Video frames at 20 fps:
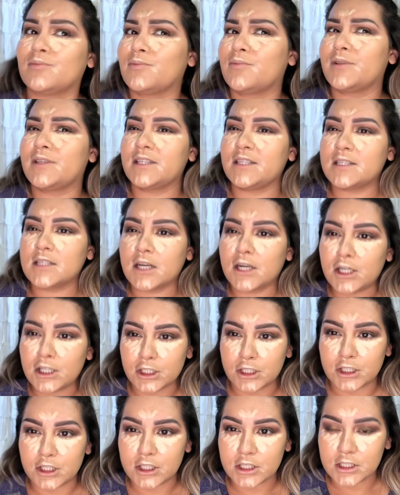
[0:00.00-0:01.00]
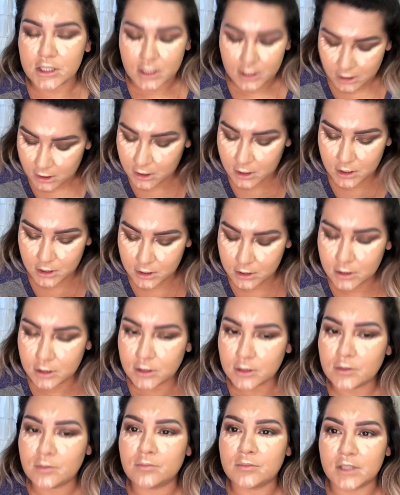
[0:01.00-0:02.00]
with these colors, like,
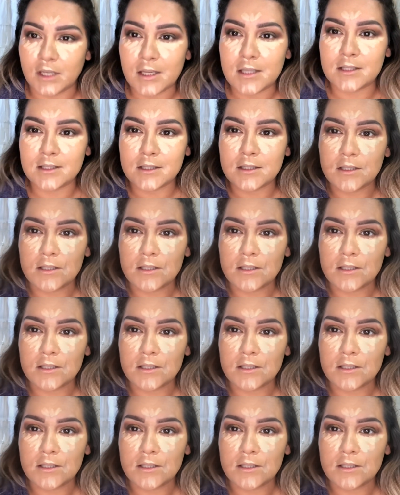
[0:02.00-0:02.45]
yes.